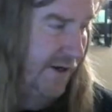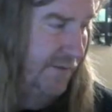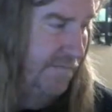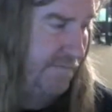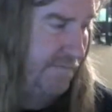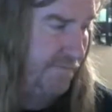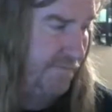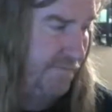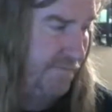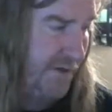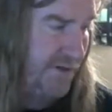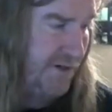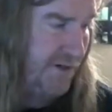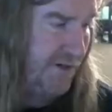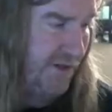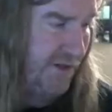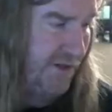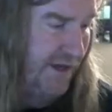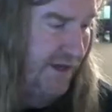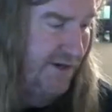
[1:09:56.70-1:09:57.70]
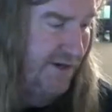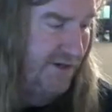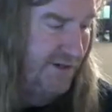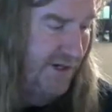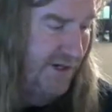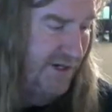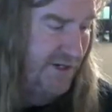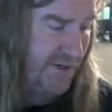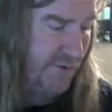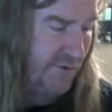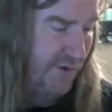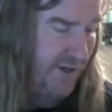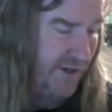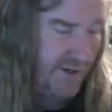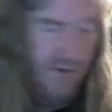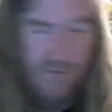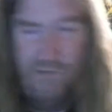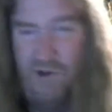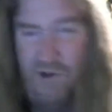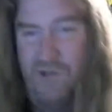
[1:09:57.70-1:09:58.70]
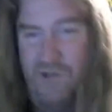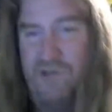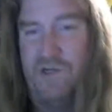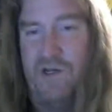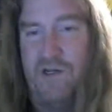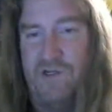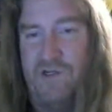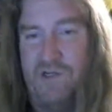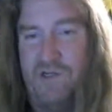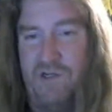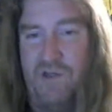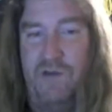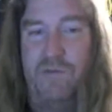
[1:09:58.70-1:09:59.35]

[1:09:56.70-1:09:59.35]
basically you land on Tatooine at the Mos Eisley